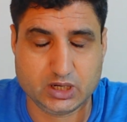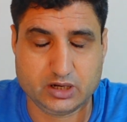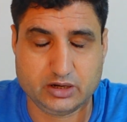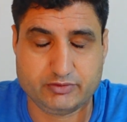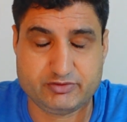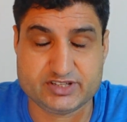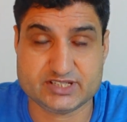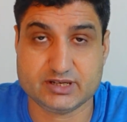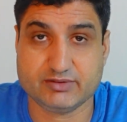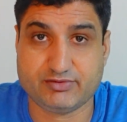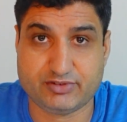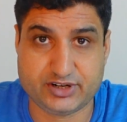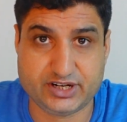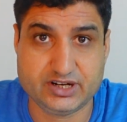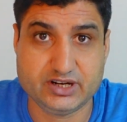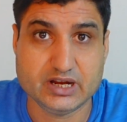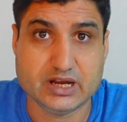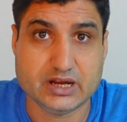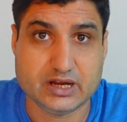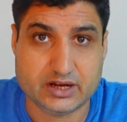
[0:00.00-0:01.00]

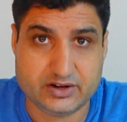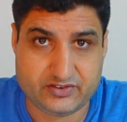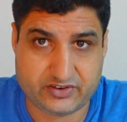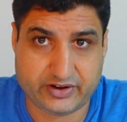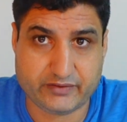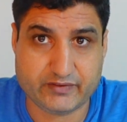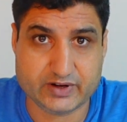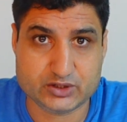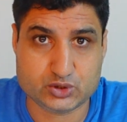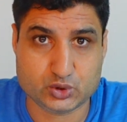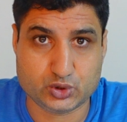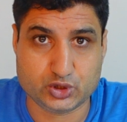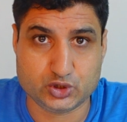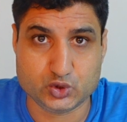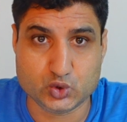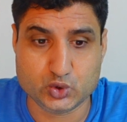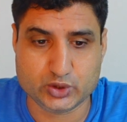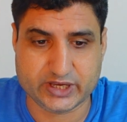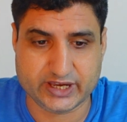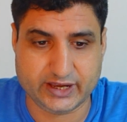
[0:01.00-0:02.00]
visa-free travel to the
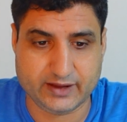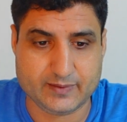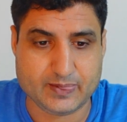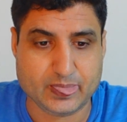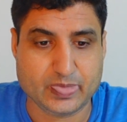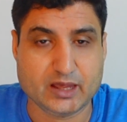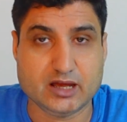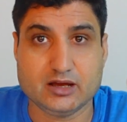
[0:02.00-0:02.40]
UK.